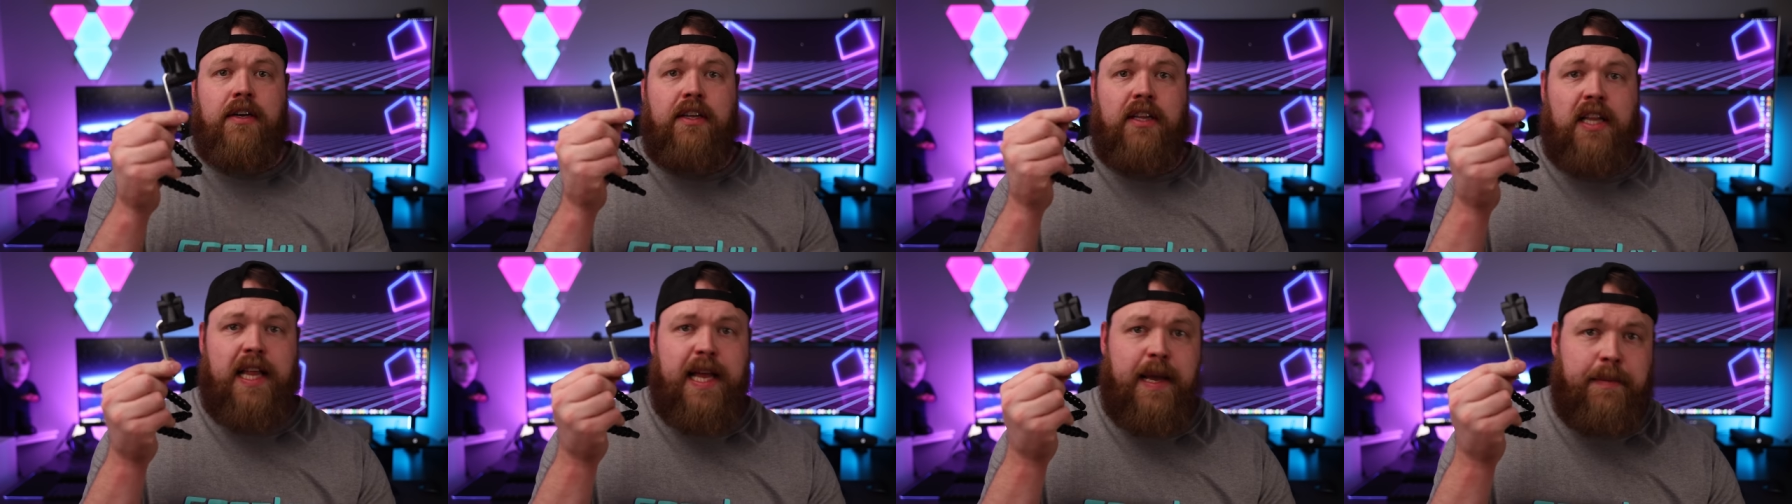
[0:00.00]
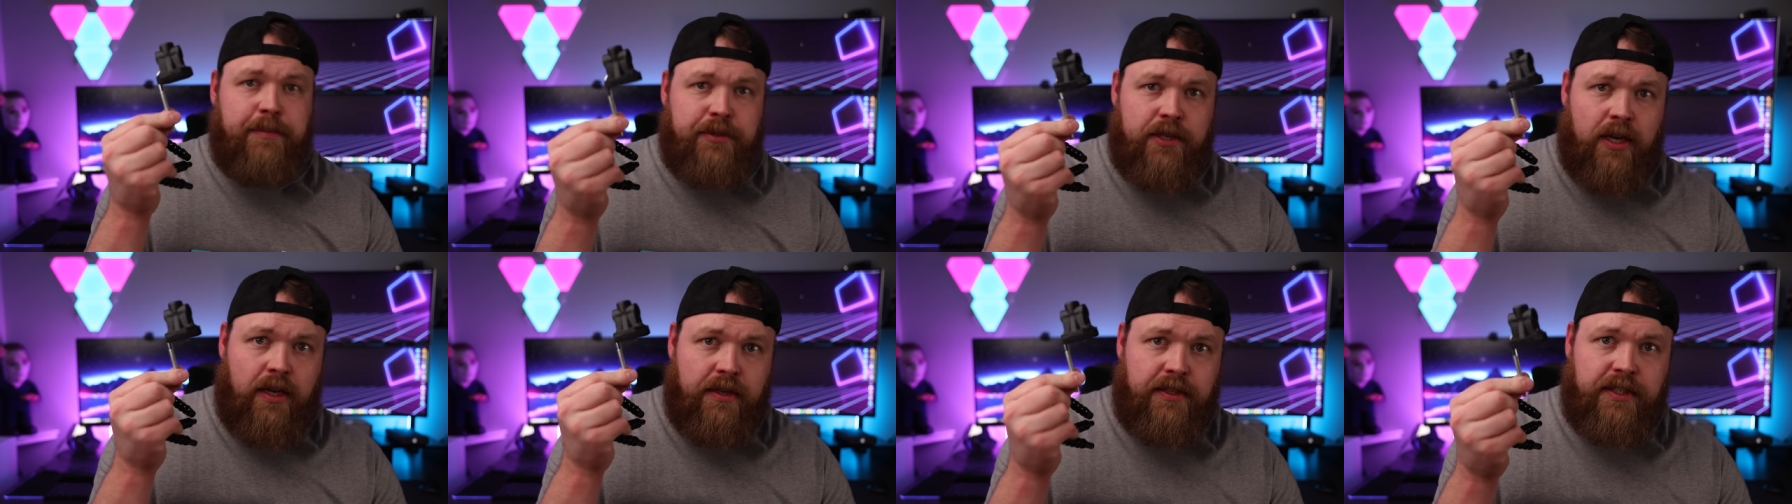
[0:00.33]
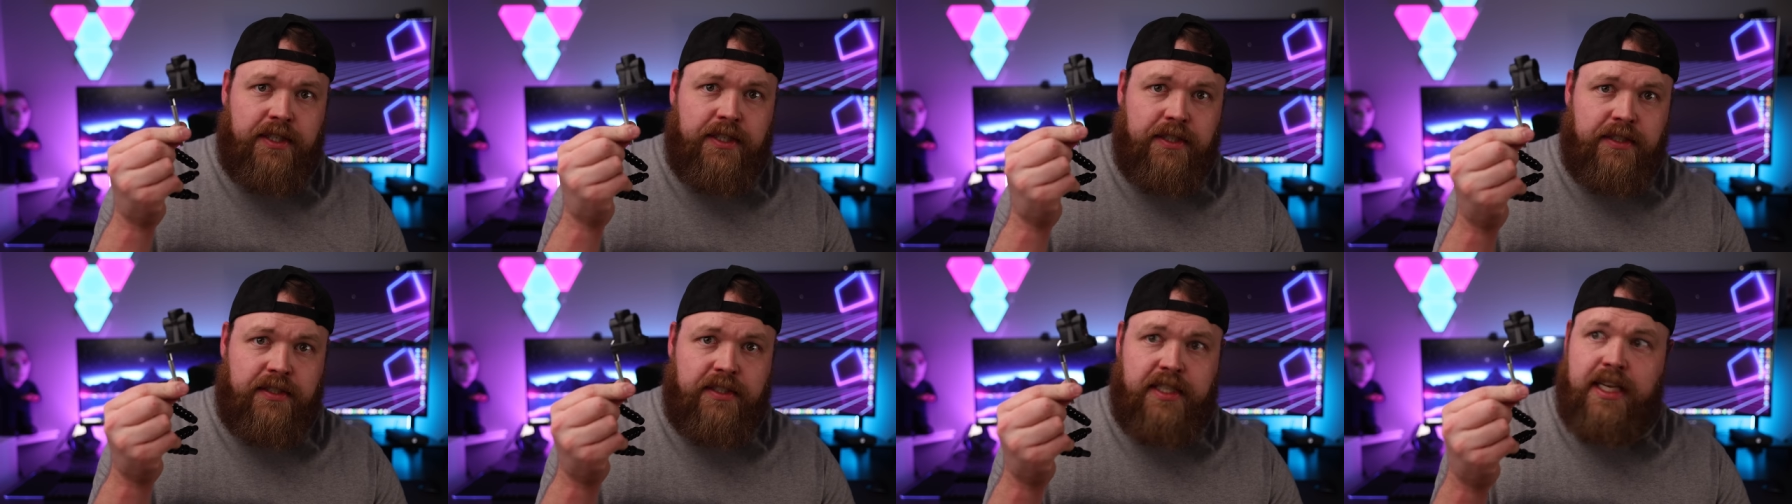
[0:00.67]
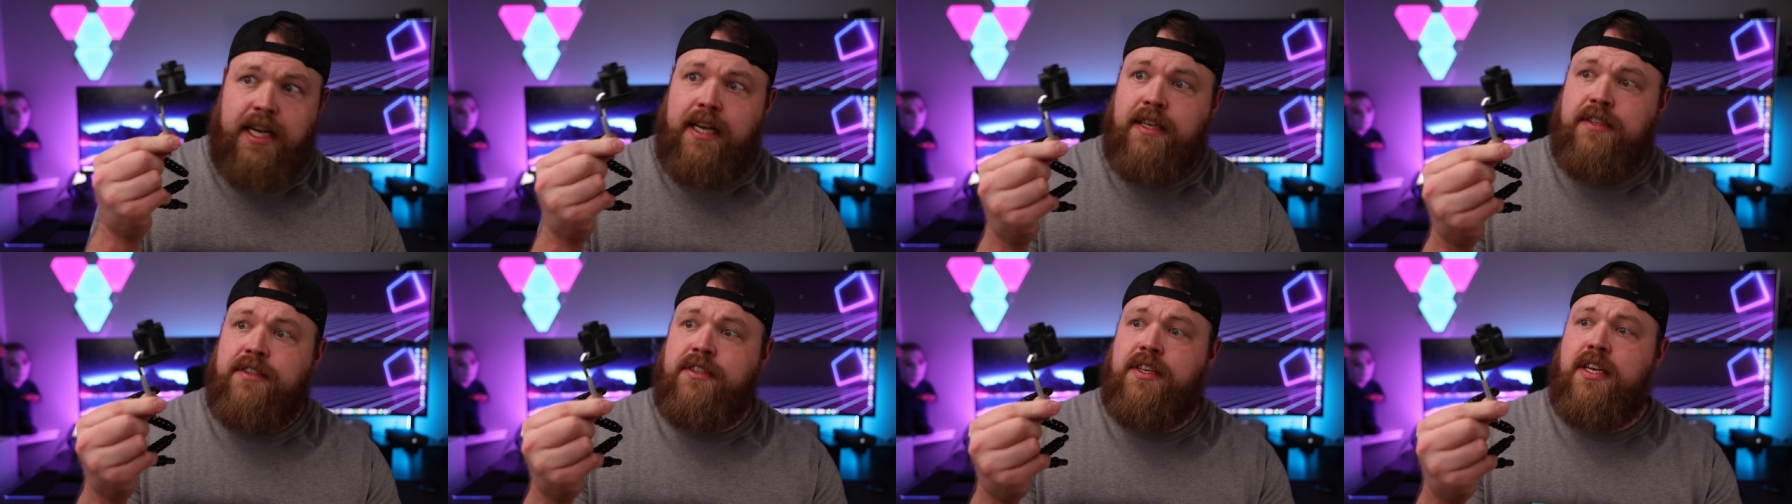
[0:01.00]
clamps onto your
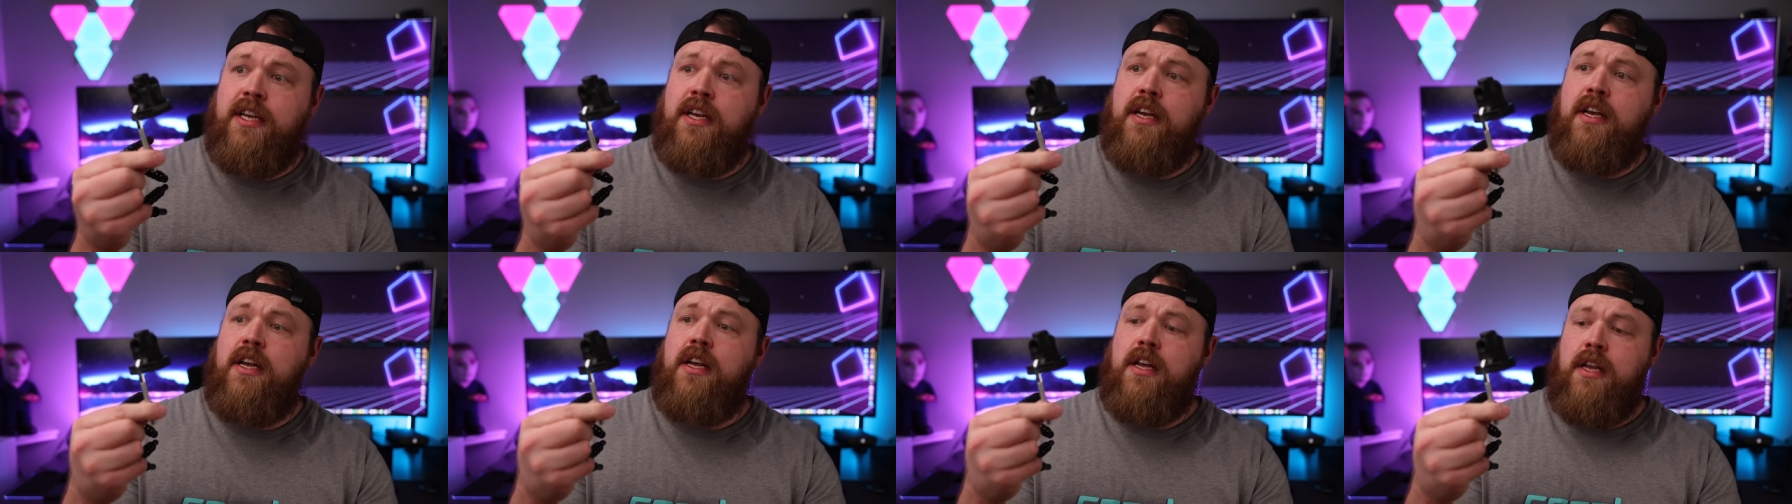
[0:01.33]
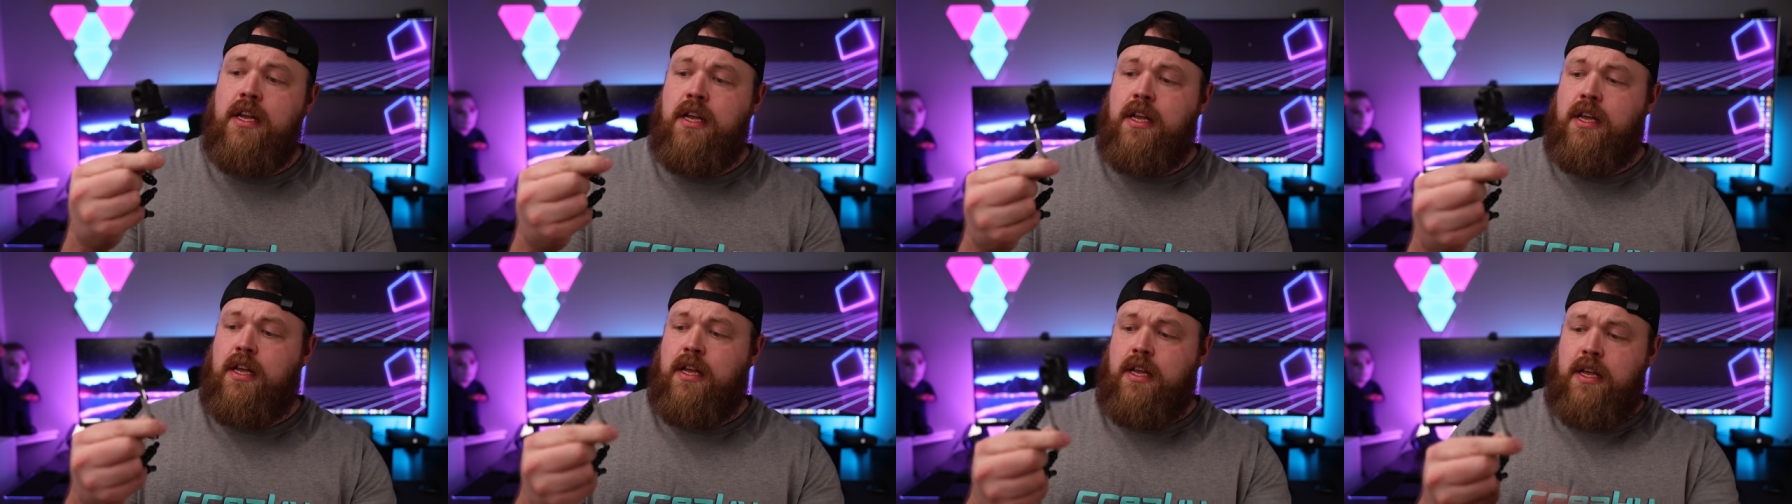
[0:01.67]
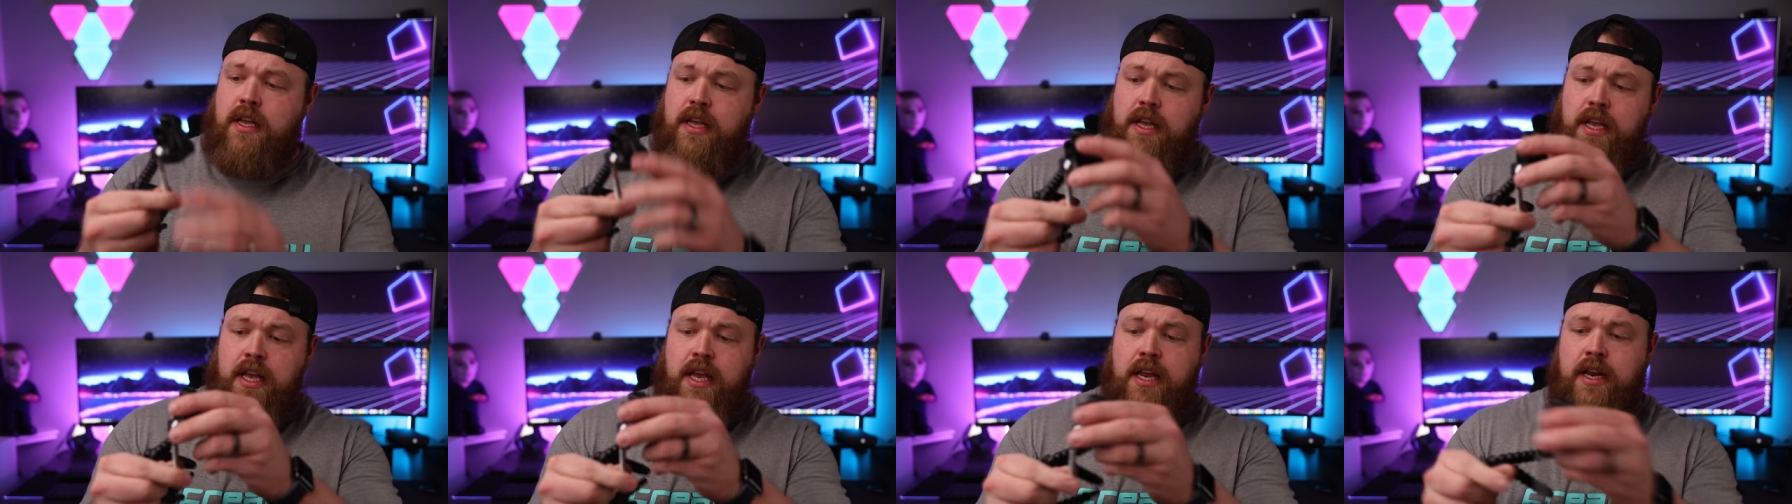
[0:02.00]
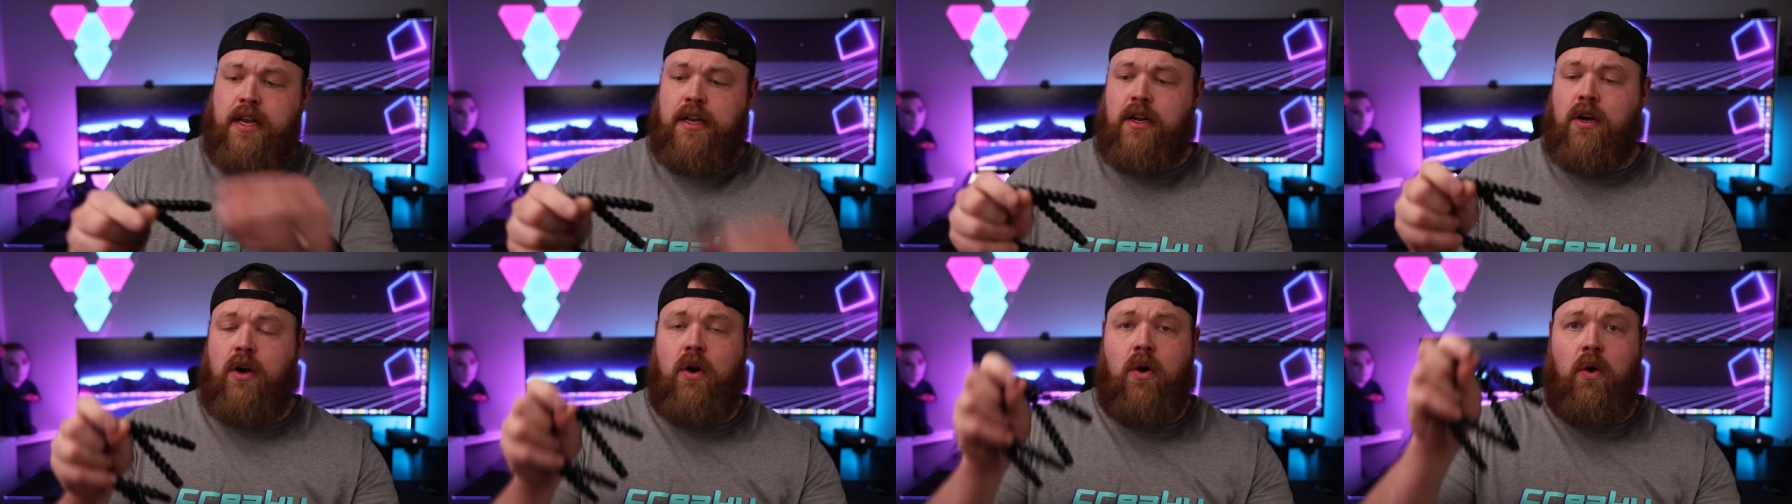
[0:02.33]
desk and
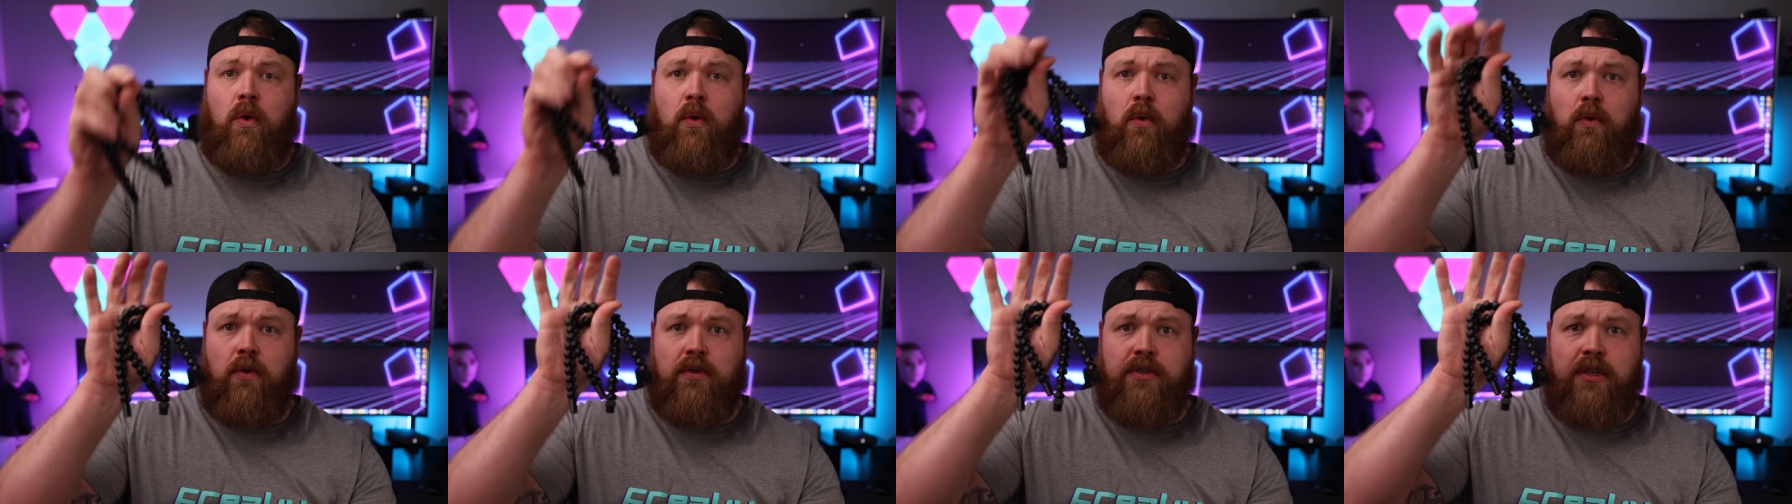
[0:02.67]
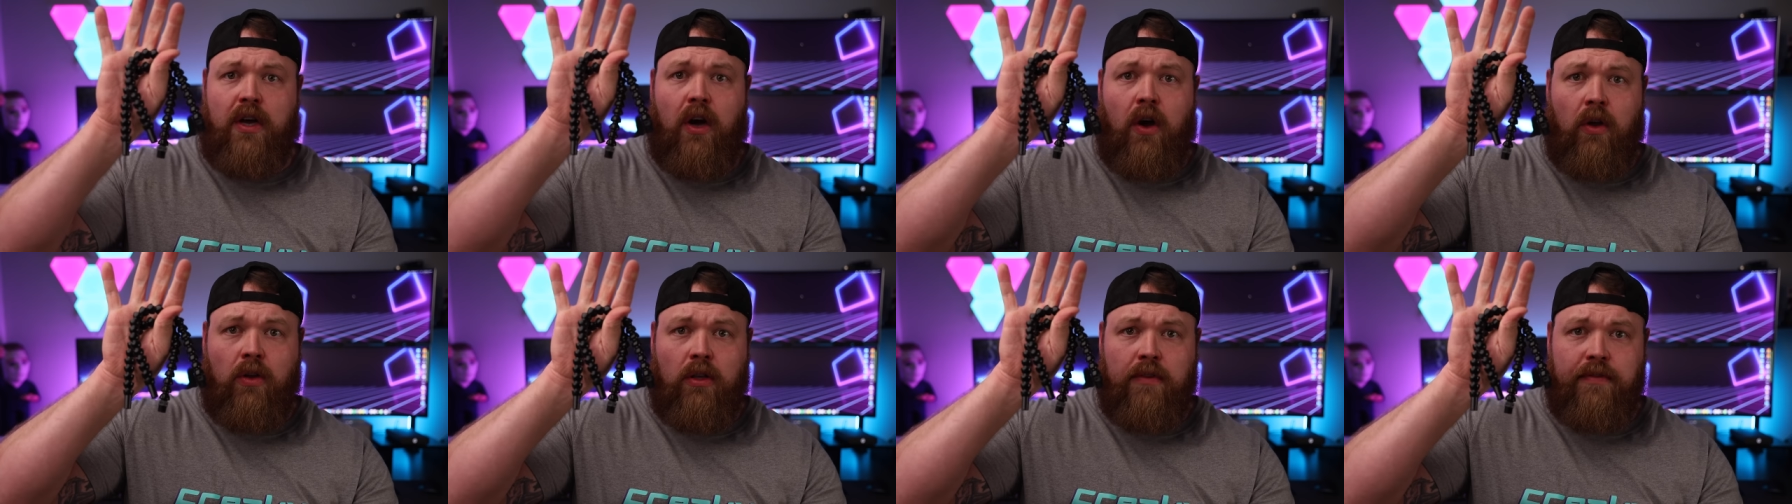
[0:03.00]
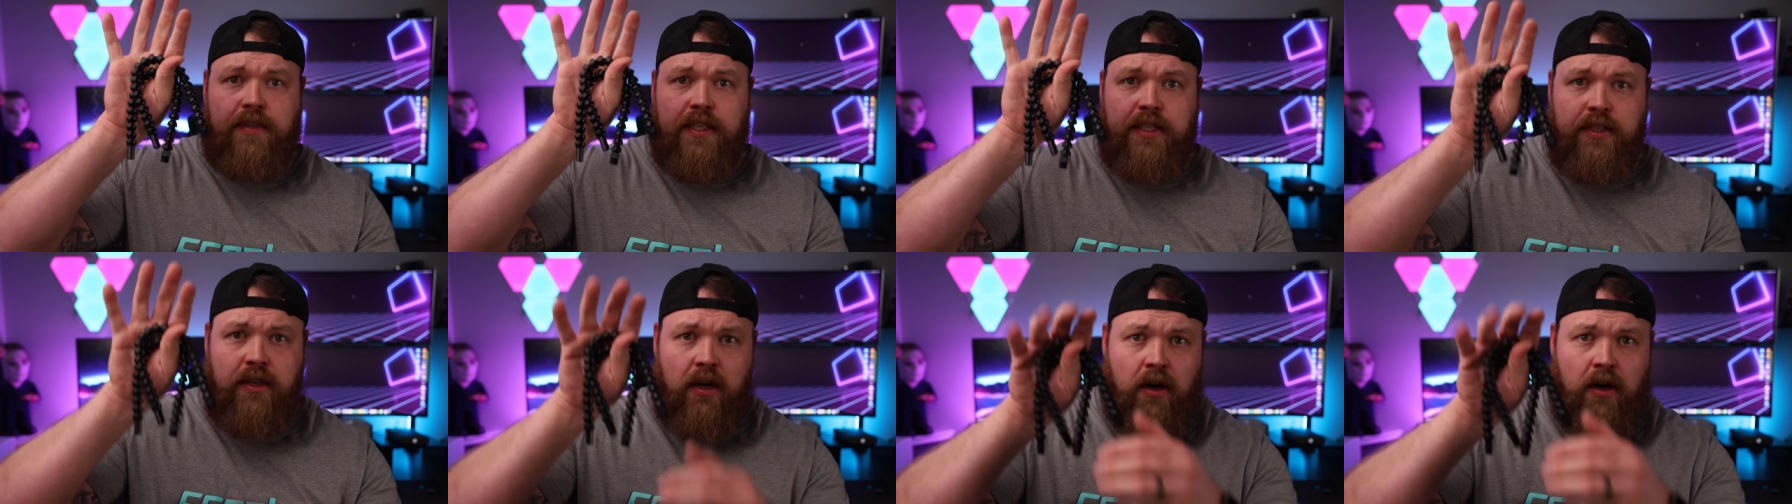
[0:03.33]
it holds all of these